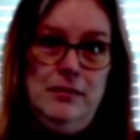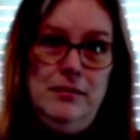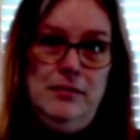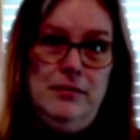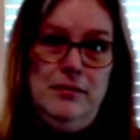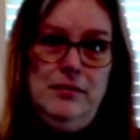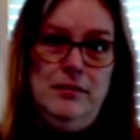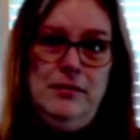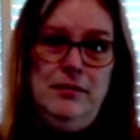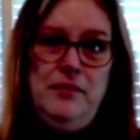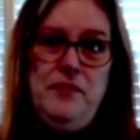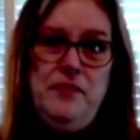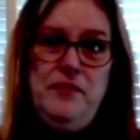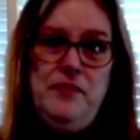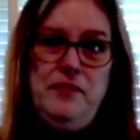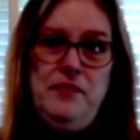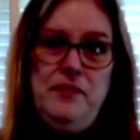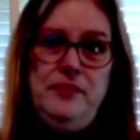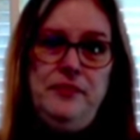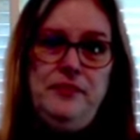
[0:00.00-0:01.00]

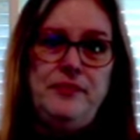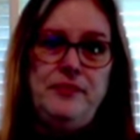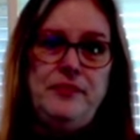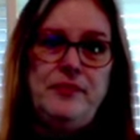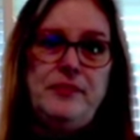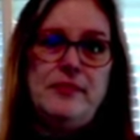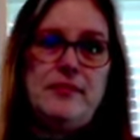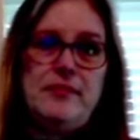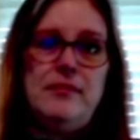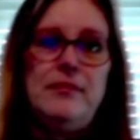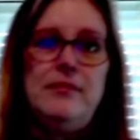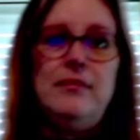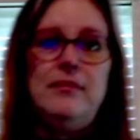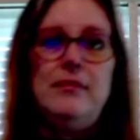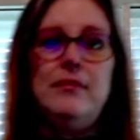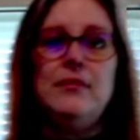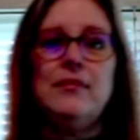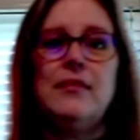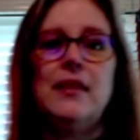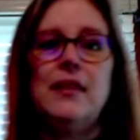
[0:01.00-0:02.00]

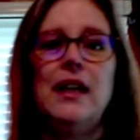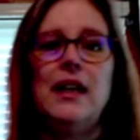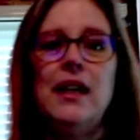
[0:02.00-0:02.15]
[no speech]